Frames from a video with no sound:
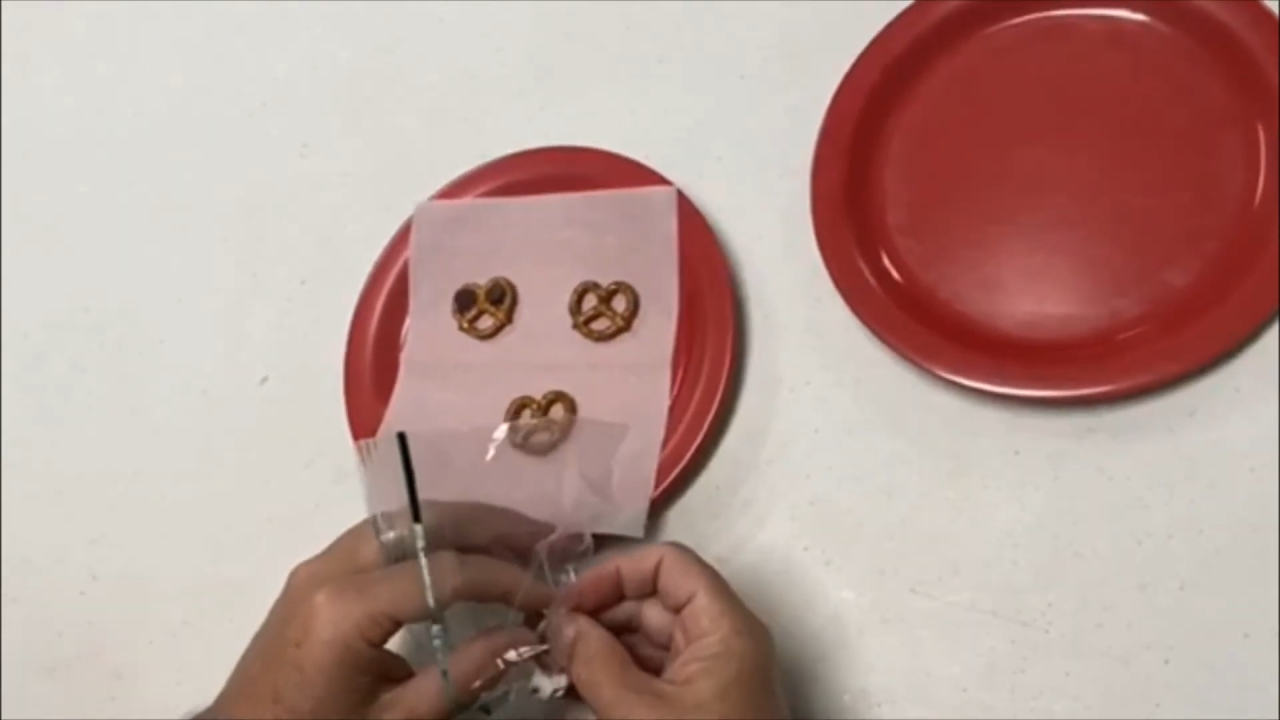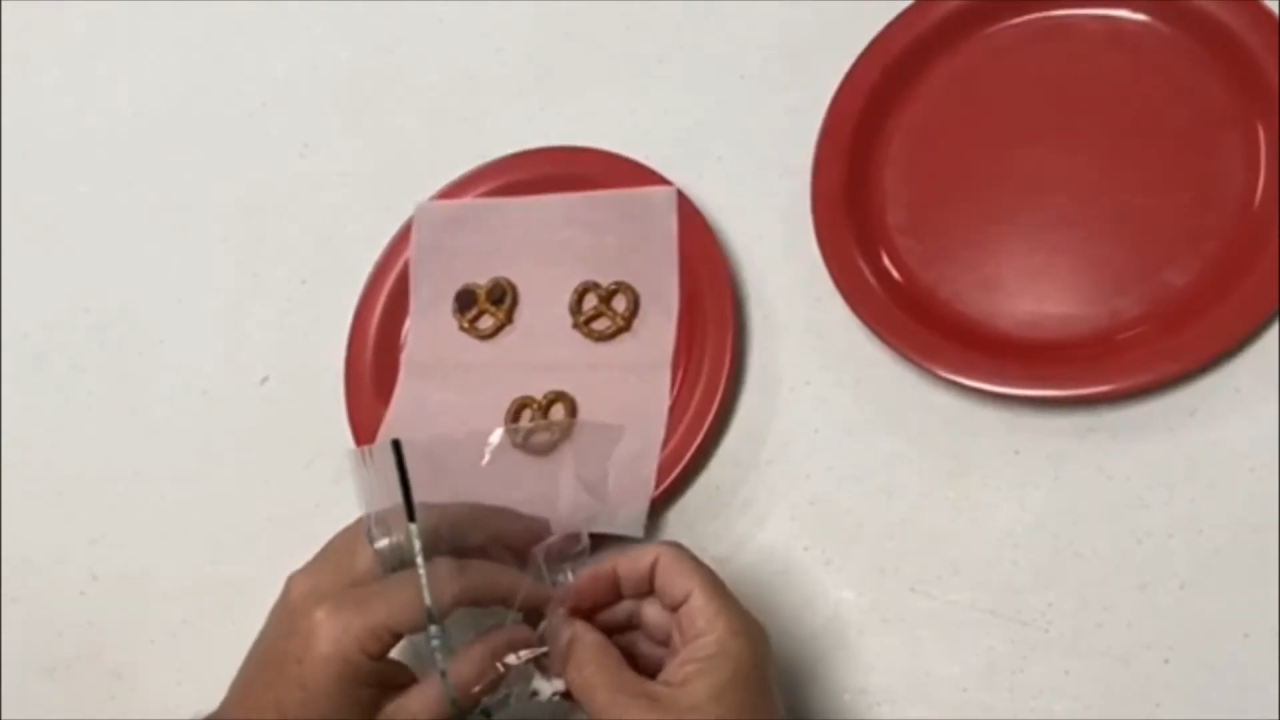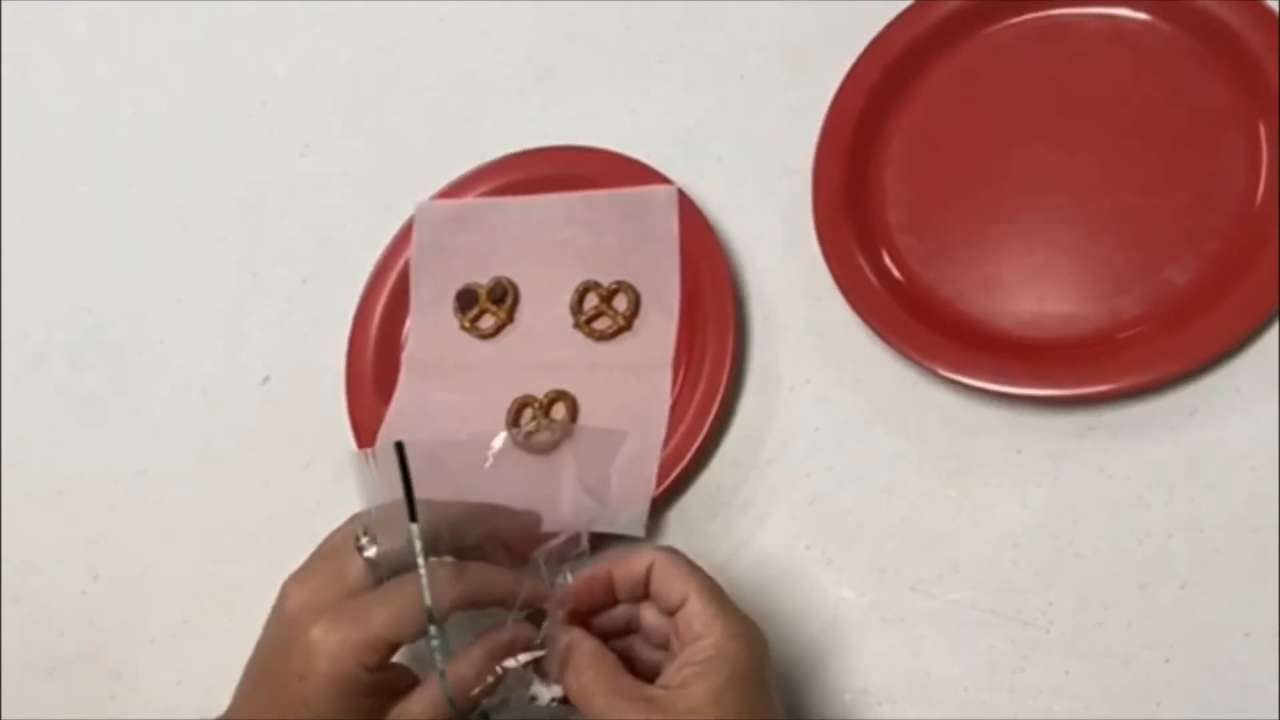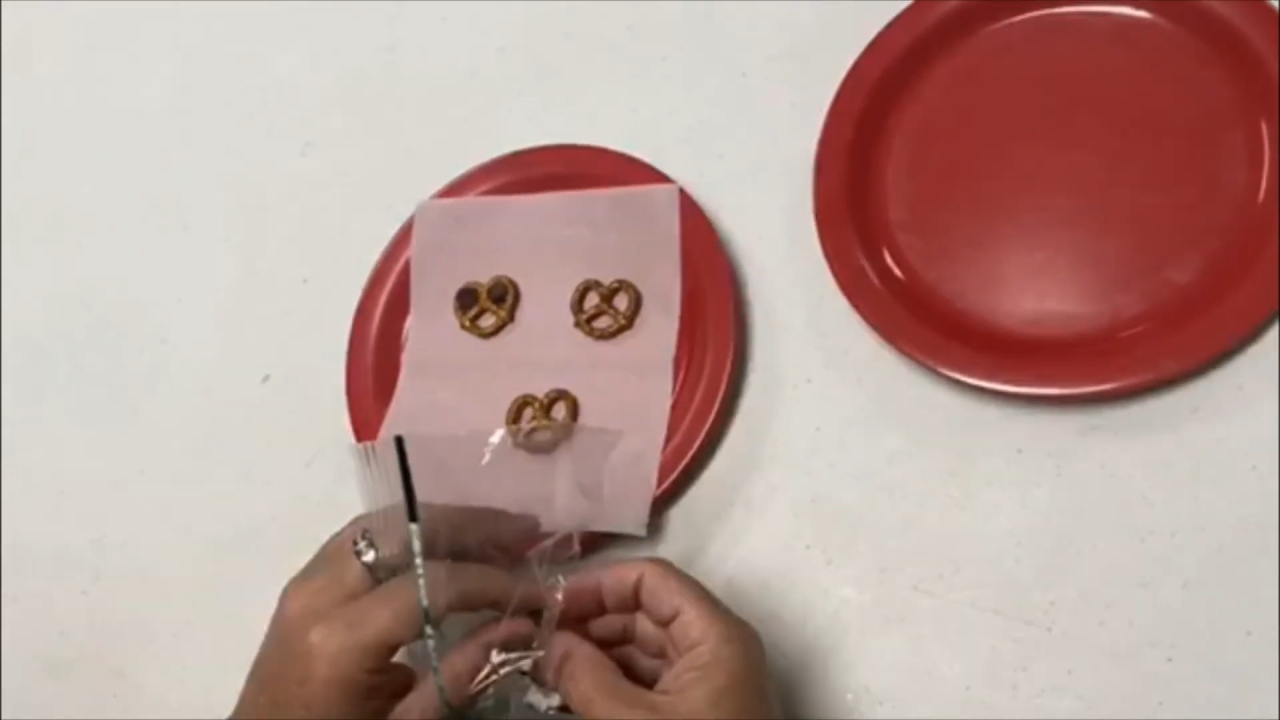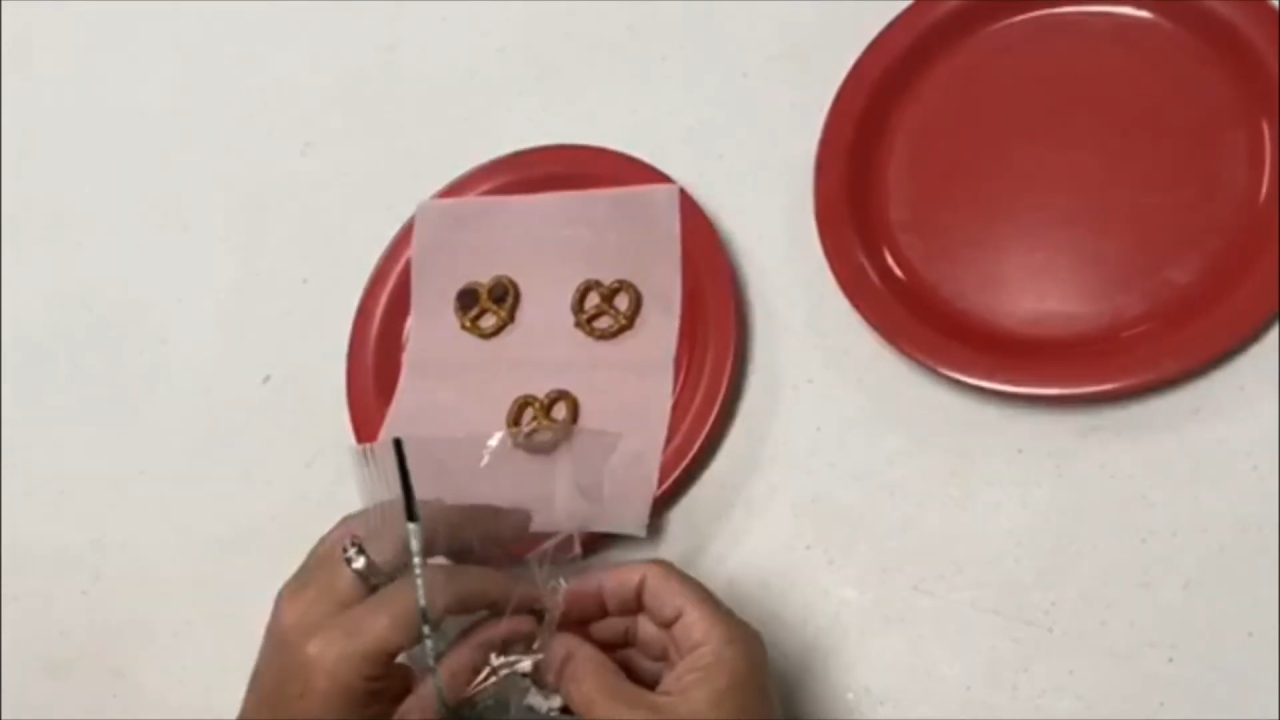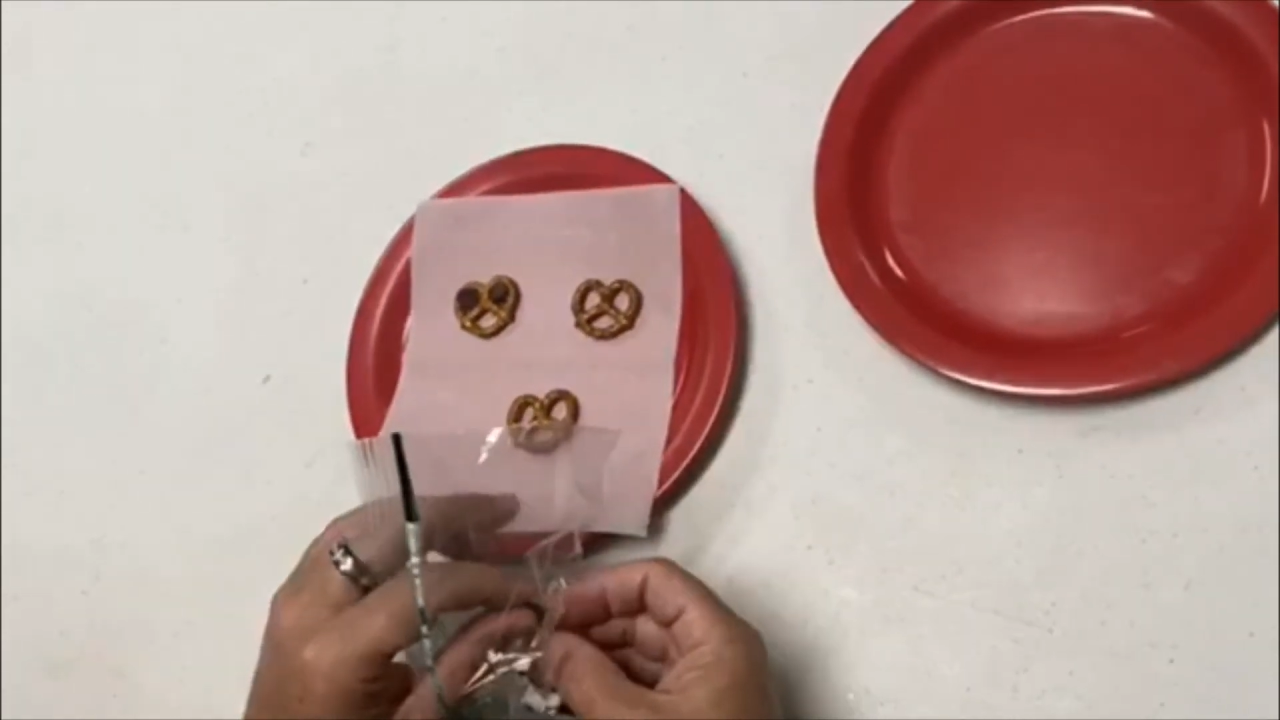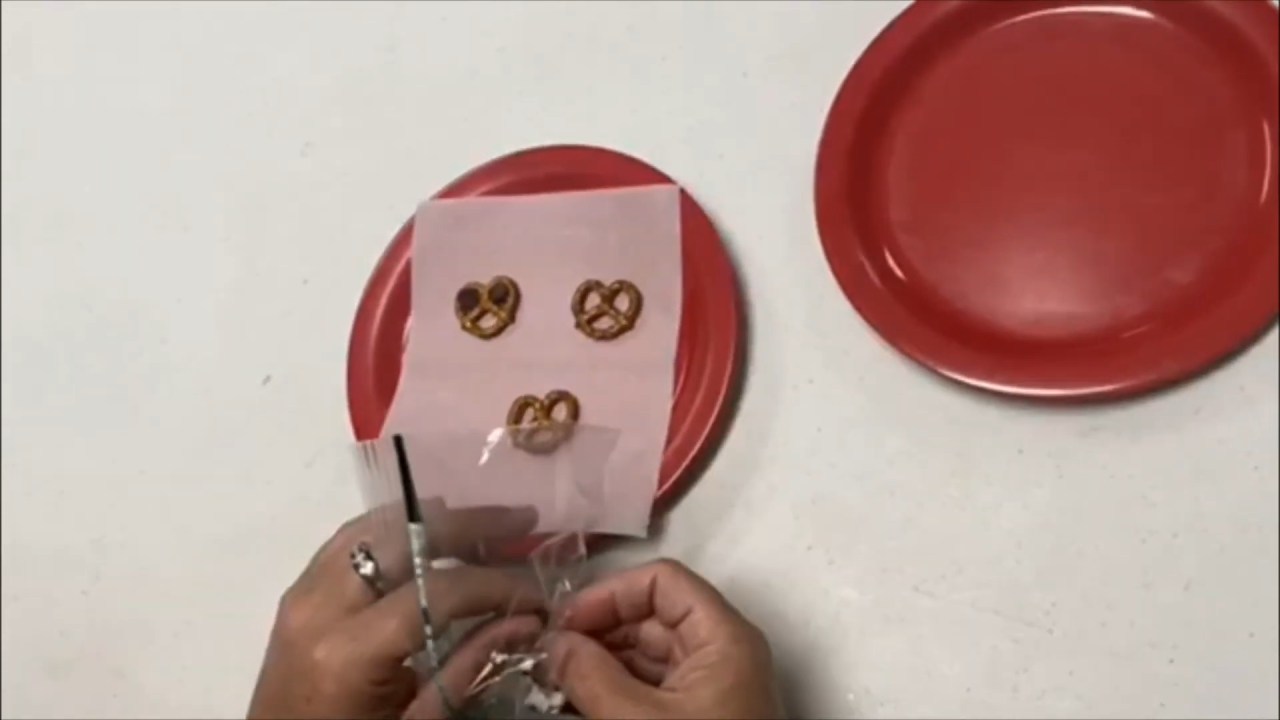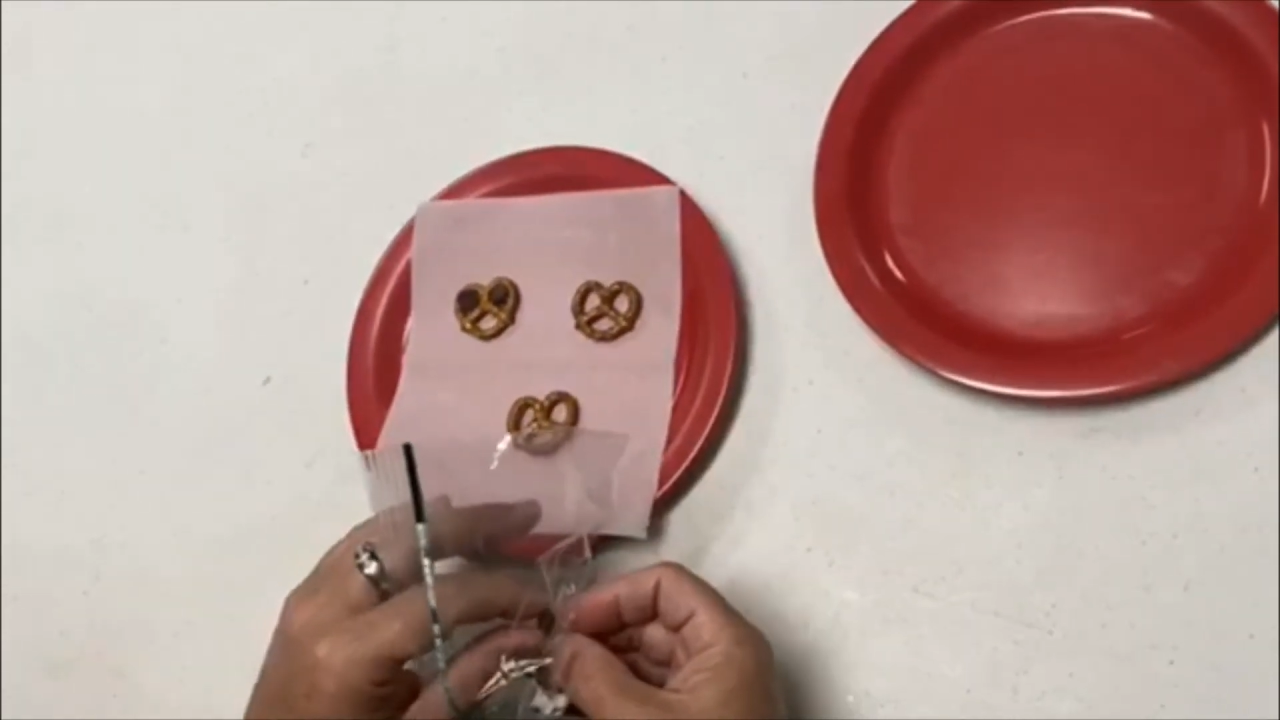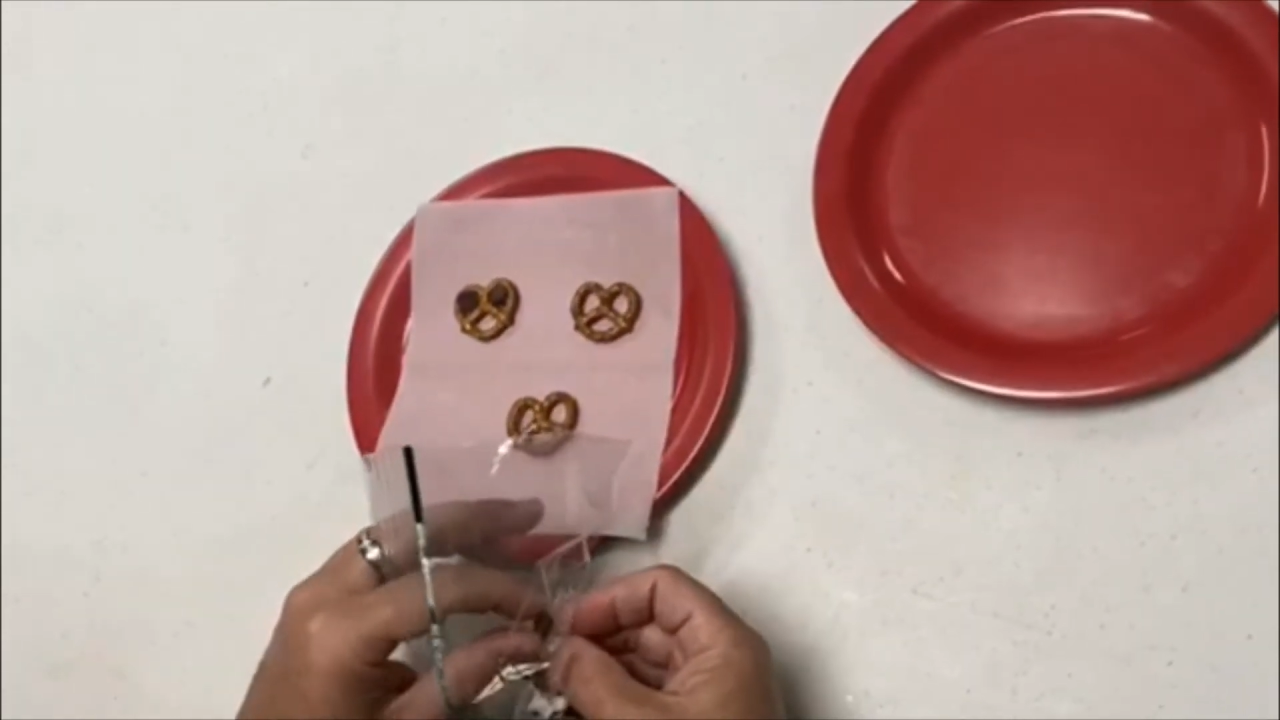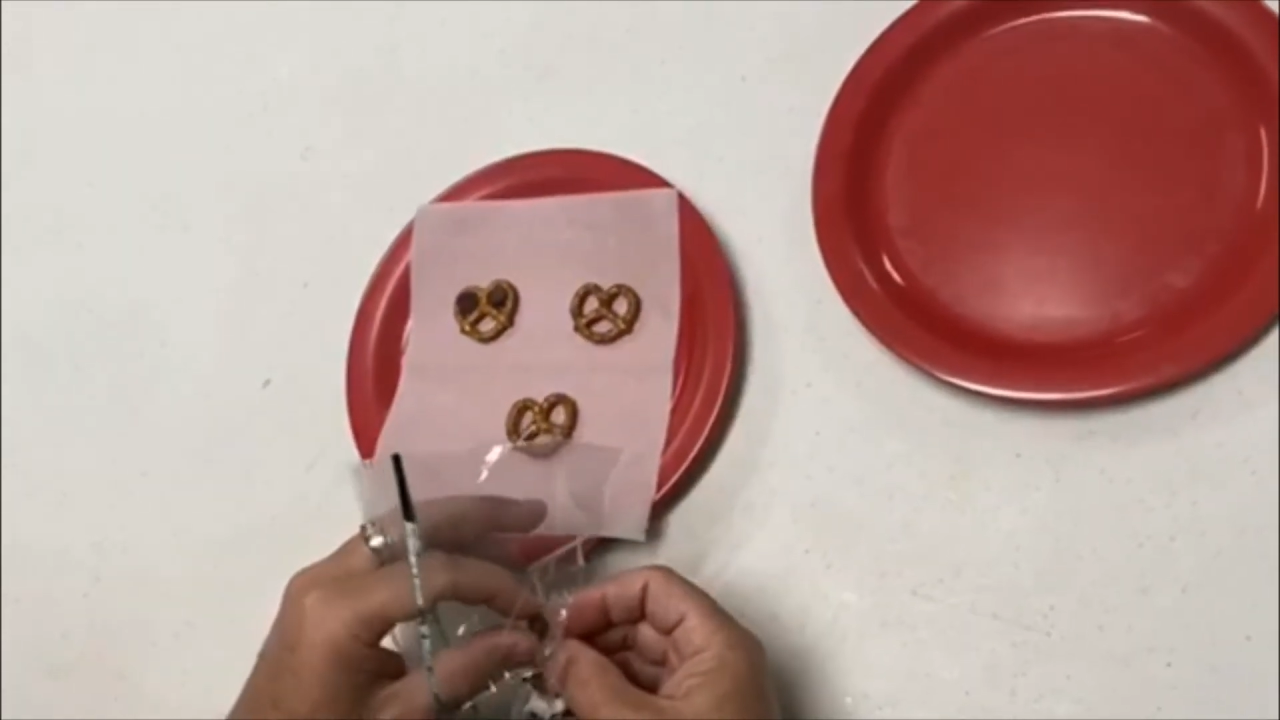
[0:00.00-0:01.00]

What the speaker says: top